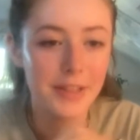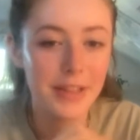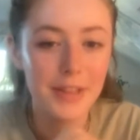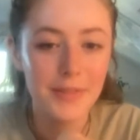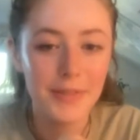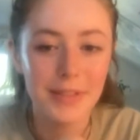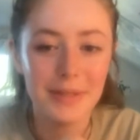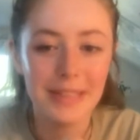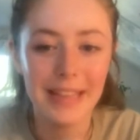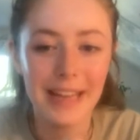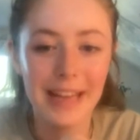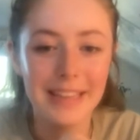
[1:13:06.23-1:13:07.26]
So thanks for doing
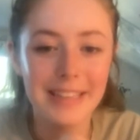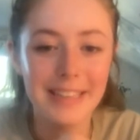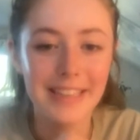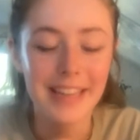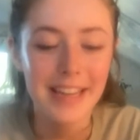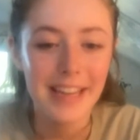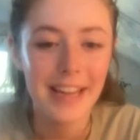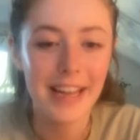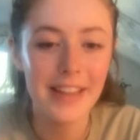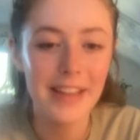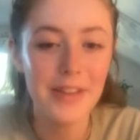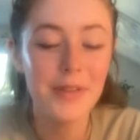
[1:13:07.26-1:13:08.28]
that.
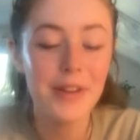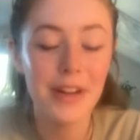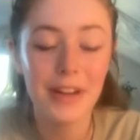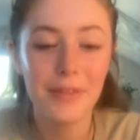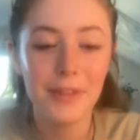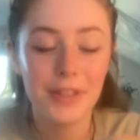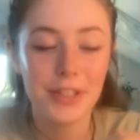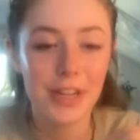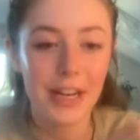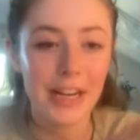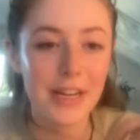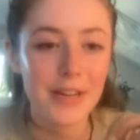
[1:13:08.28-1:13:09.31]
And thank you, Gary, for
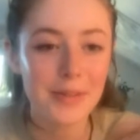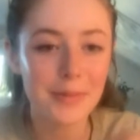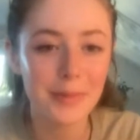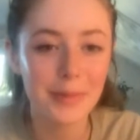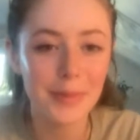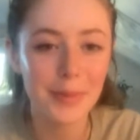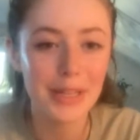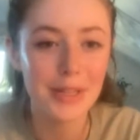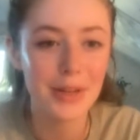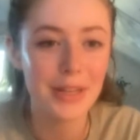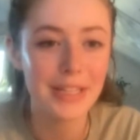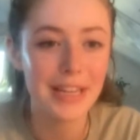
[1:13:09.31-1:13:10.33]
sharing. We'll make sure
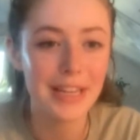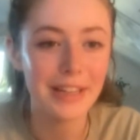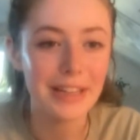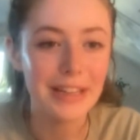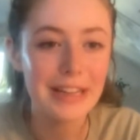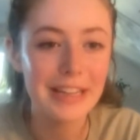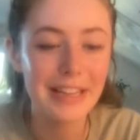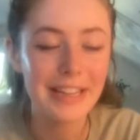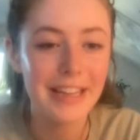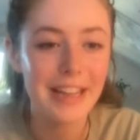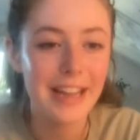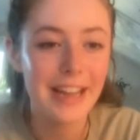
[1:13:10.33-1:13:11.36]
to take a look.
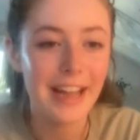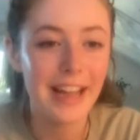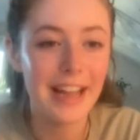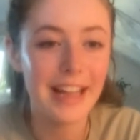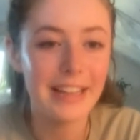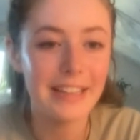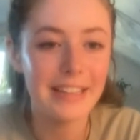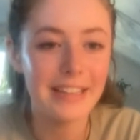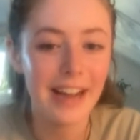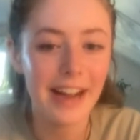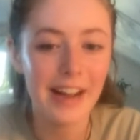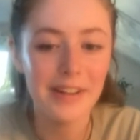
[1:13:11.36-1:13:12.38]
And
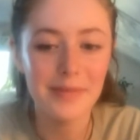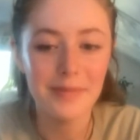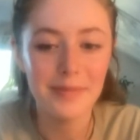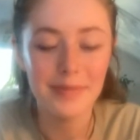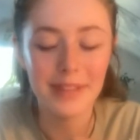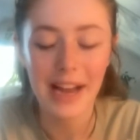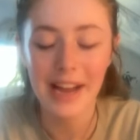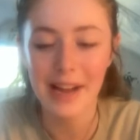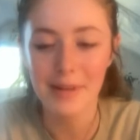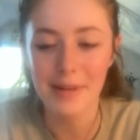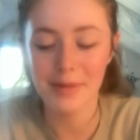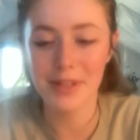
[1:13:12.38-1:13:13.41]
yeah, I
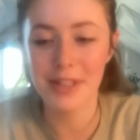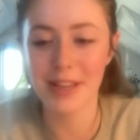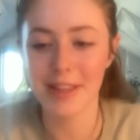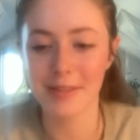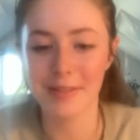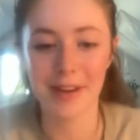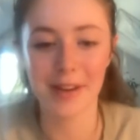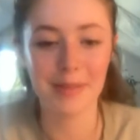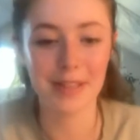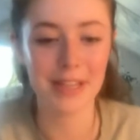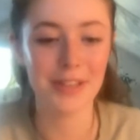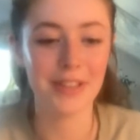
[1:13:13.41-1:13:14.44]
appreciate the
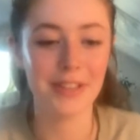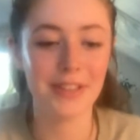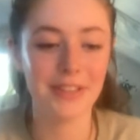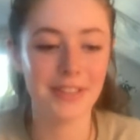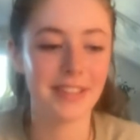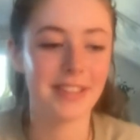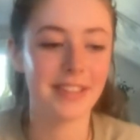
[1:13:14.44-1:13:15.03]
recommendation.